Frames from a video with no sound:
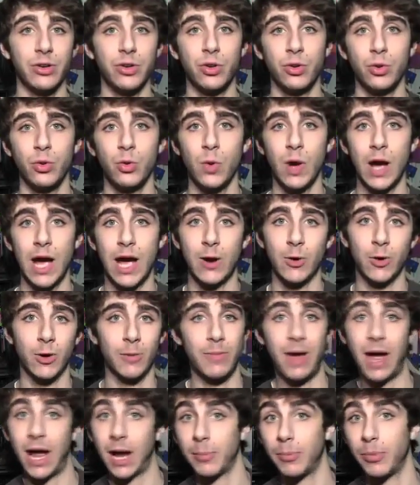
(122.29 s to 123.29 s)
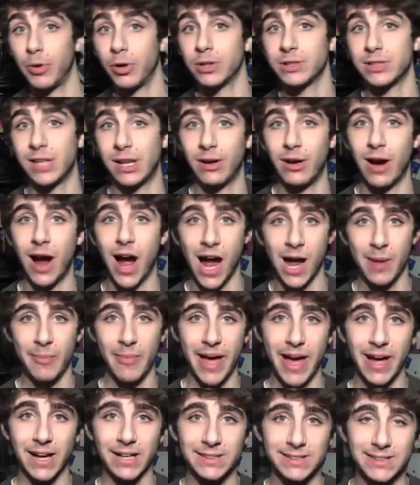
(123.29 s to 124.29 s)
to our MacBooks and our
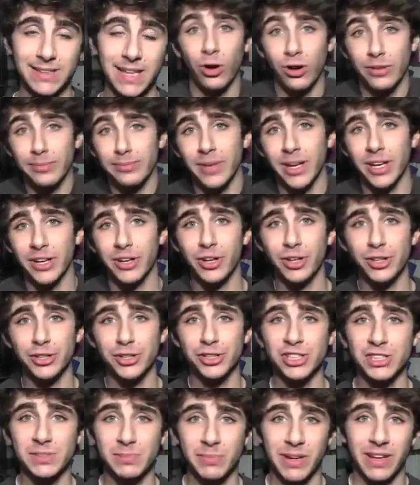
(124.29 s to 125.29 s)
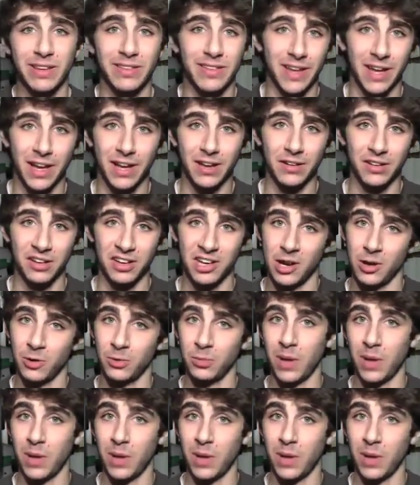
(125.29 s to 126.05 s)
iMacs, or it could just mean that,